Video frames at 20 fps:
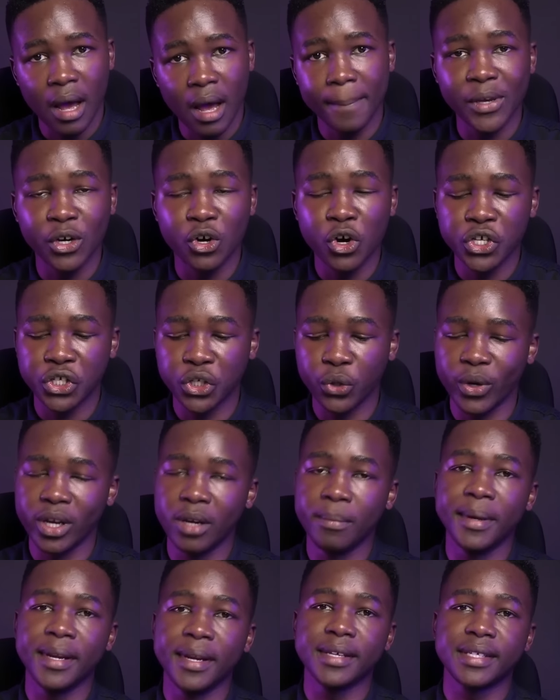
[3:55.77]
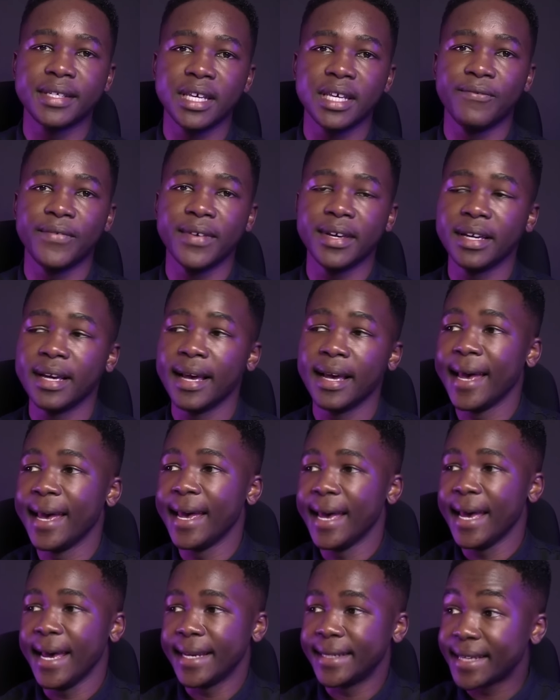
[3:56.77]
because you will be receiving
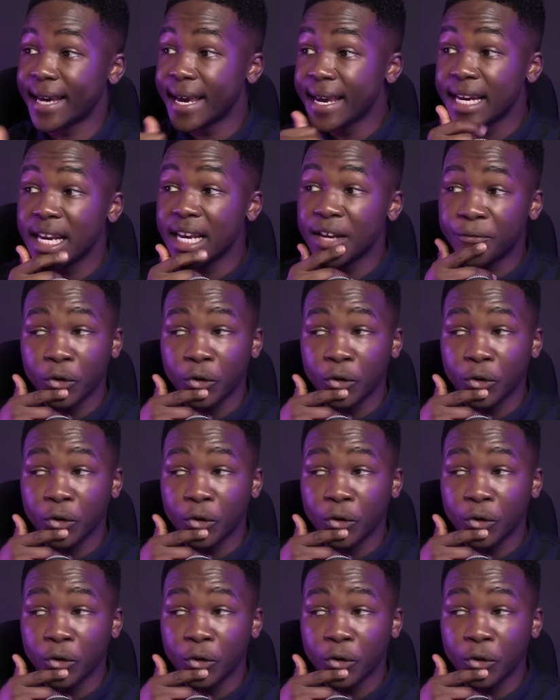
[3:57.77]
daily